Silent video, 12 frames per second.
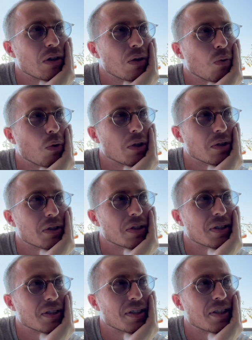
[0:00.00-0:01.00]

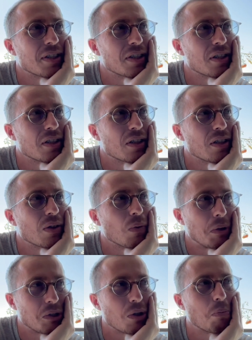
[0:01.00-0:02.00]

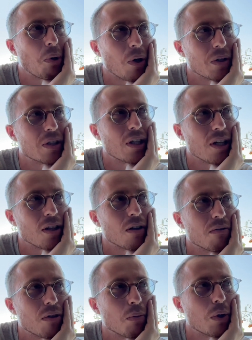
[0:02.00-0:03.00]
Was the part that I
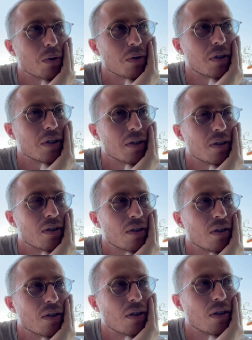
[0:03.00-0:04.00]
loved the most,
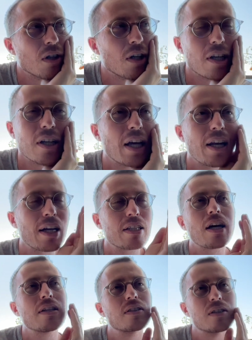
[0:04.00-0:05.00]
and
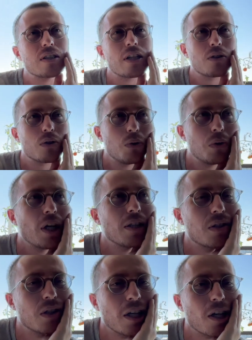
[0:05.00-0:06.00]
I still get to do that
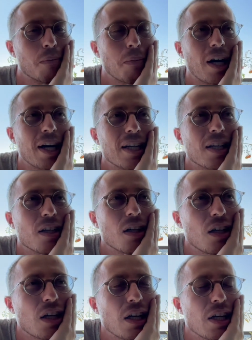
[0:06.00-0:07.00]
today on Mind.
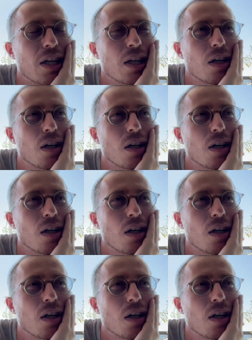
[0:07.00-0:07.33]
And